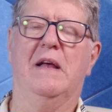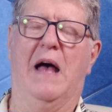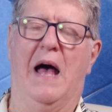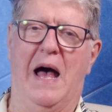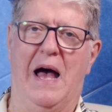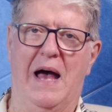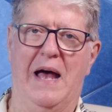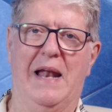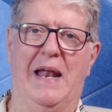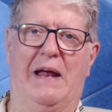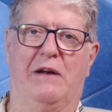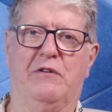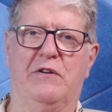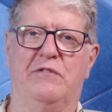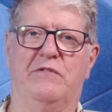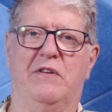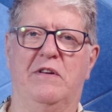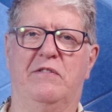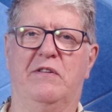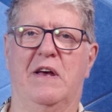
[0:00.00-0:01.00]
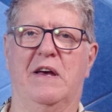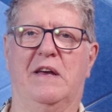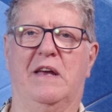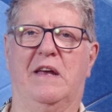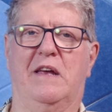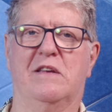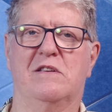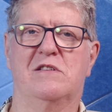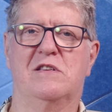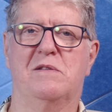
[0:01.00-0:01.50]
uh, electricity
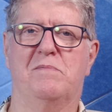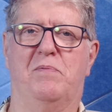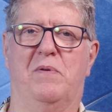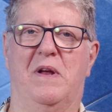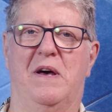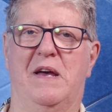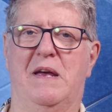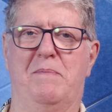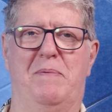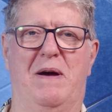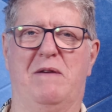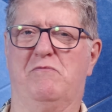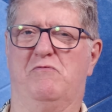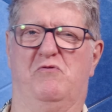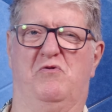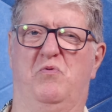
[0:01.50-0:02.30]
circuit, can supply about